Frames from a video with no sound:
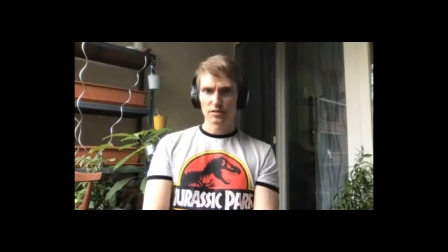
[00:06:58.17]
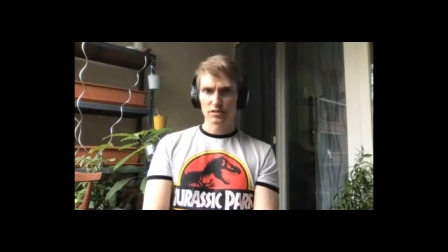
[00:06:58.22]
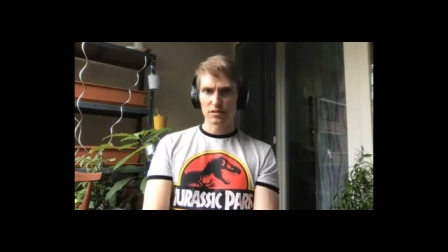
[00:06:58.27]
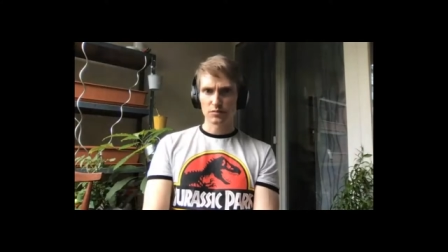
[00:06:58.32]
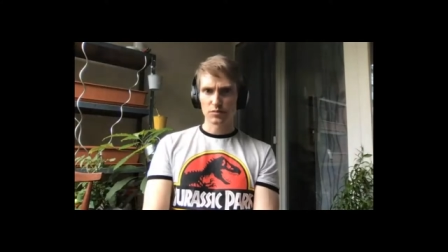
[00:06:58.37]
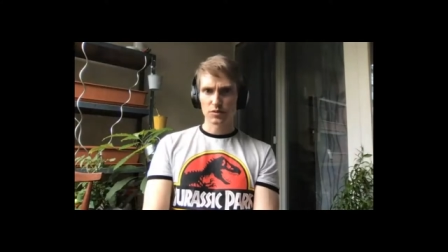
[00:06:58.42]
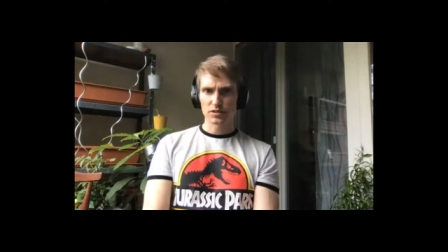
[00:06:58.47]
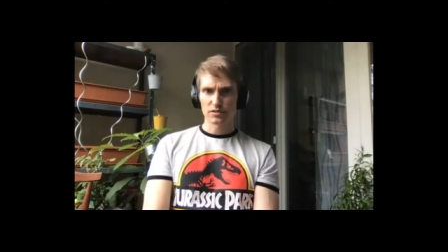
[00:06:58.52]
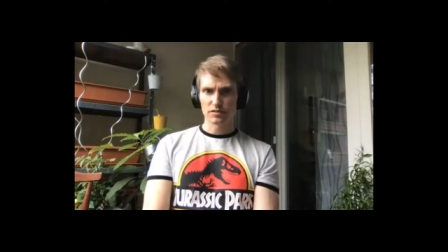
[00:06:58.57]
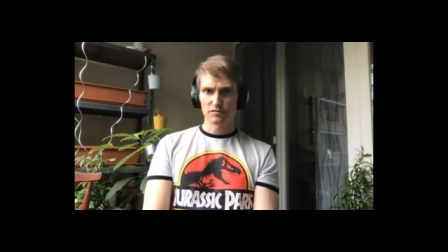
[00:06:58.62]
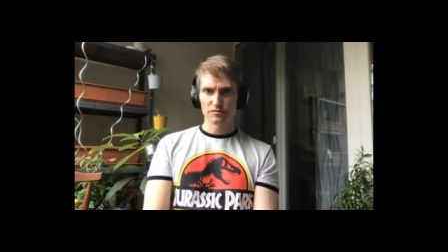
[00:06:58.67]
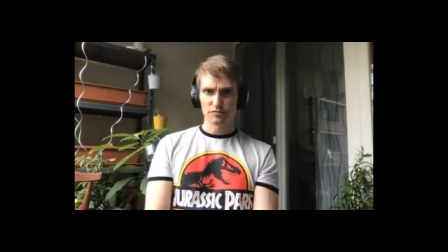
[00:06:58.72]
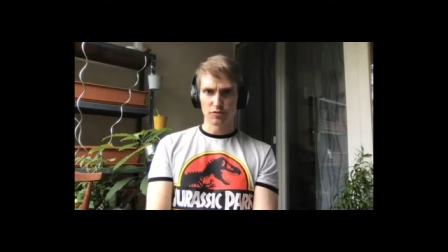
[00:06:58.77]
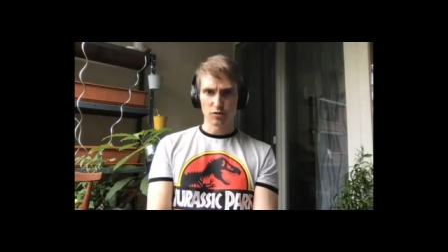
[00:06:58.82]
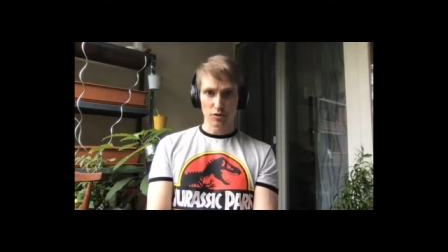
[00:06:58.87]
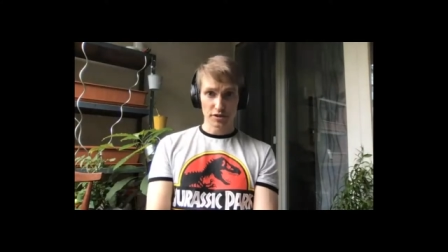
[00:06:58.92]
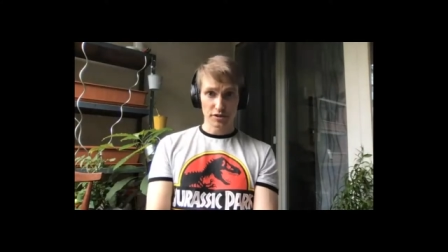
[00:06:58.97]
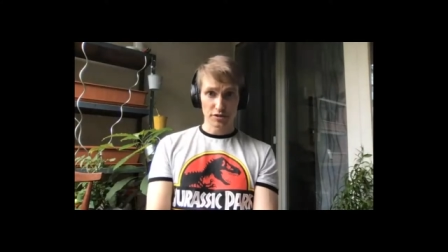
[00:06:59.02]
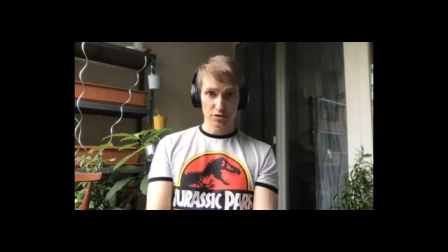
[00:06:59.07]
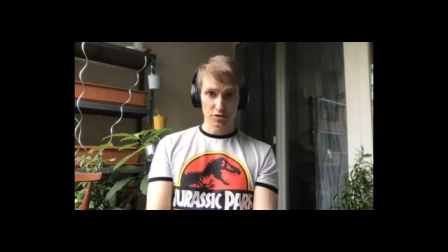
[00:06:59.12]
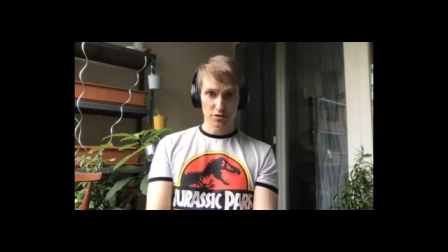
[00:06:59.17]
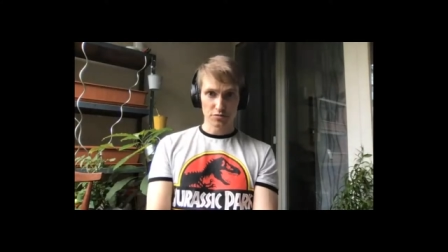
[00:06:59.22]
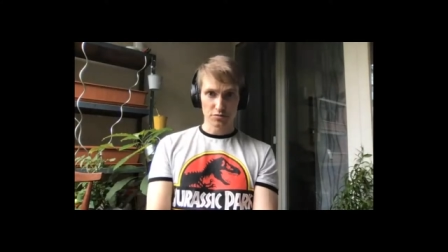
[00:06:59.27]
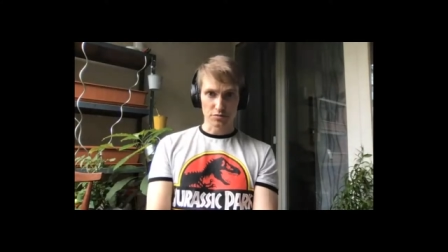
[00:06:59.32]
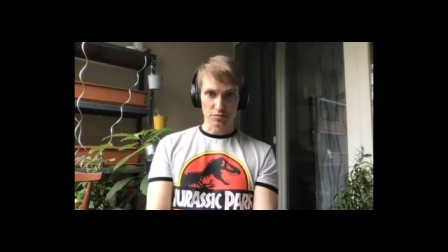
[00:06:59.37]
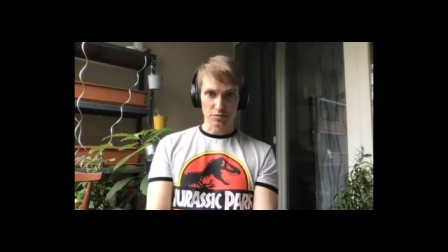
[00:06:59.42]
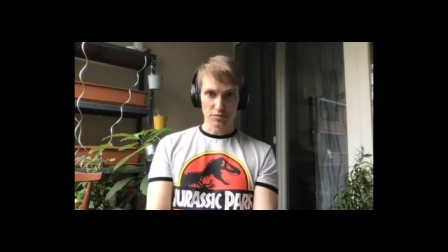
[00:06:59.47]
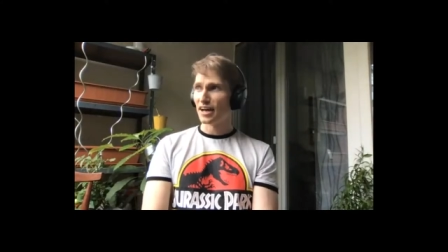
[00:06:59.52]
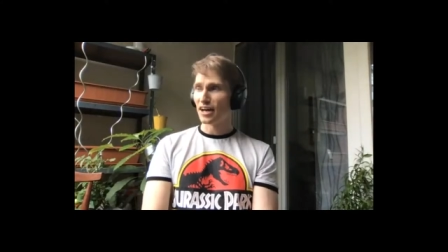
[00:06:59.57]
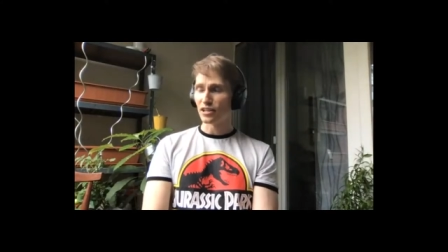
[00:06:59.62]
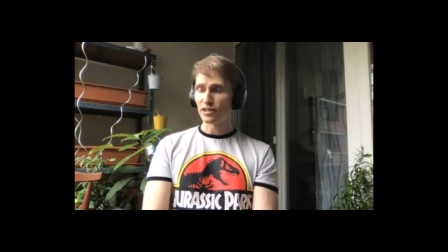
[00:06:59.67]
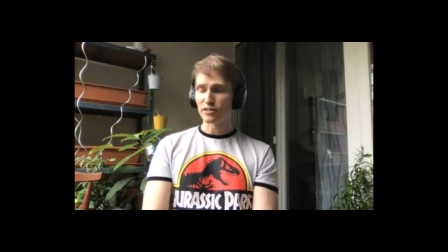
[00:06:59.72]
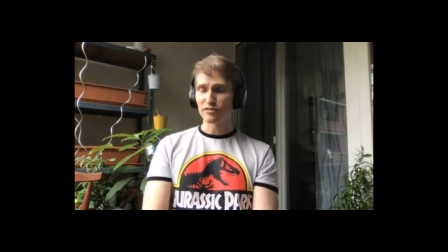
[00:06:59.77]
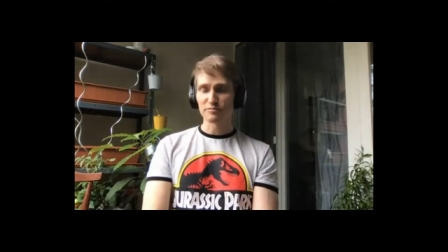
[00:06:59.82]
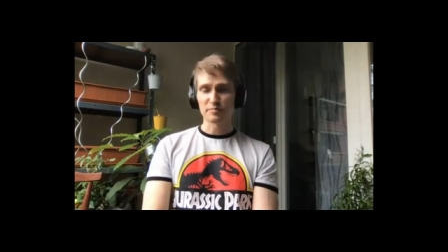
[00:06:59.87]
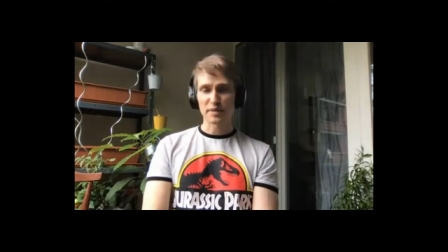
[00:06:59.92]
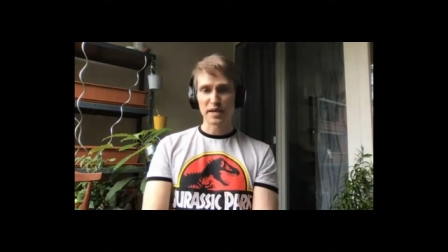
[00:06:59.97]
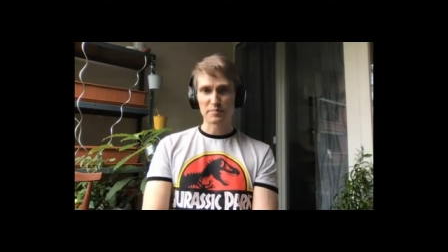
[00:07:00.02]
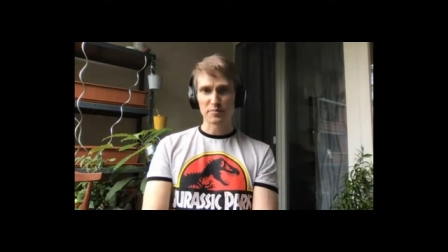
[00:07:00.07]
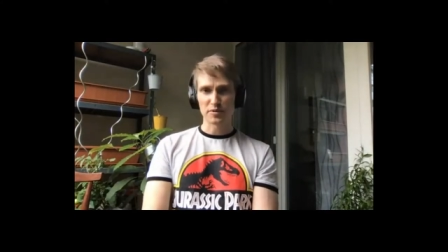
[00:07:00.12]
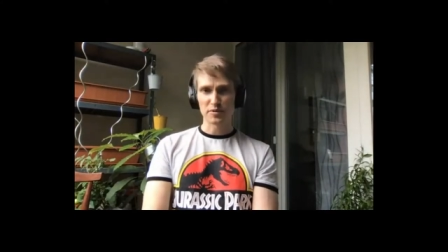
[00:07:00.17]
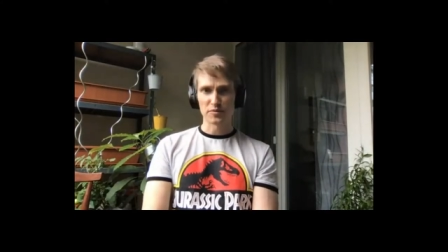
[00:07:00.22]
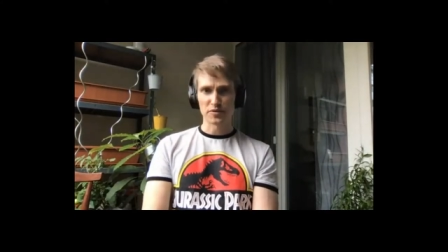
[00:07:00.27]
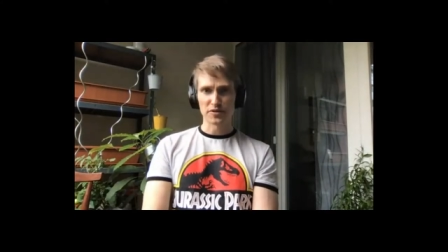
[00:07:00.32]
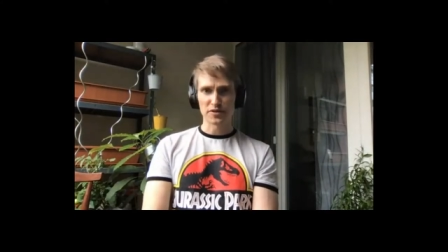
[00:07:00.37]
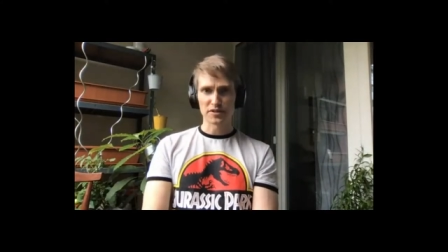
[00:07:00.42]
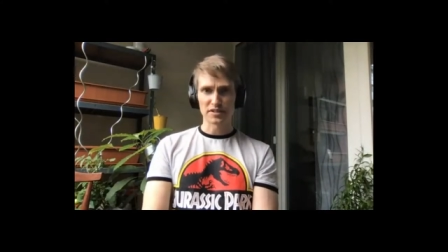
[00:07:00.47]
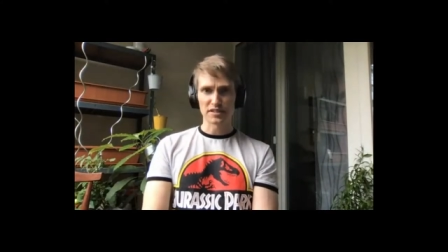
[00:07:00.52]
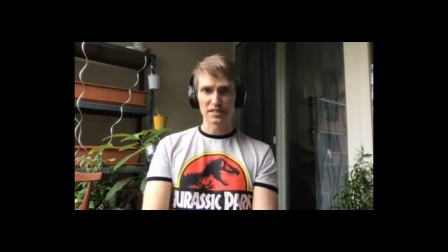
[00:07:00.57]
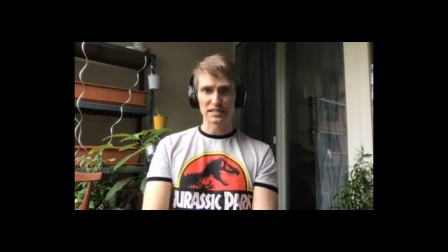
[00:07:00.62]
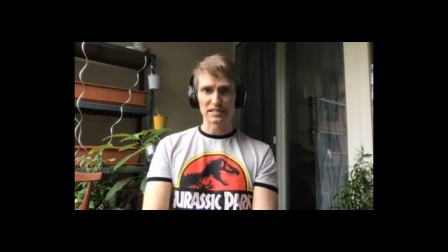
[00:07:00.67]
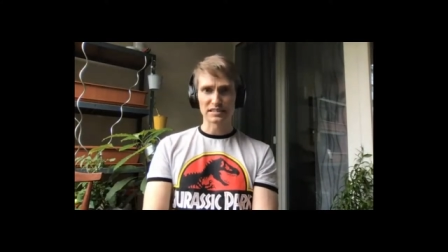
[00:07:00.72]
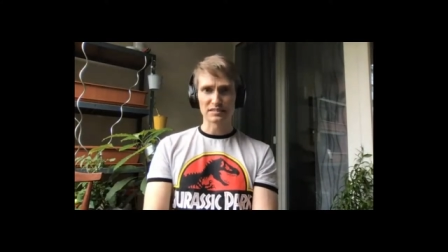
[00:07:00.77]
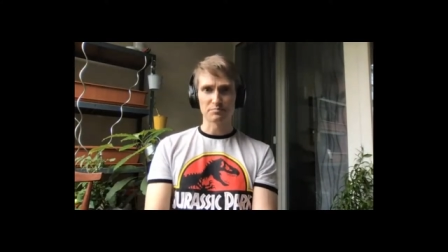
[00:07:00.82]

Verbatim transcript: I was a foreign student. A lot of paperwork is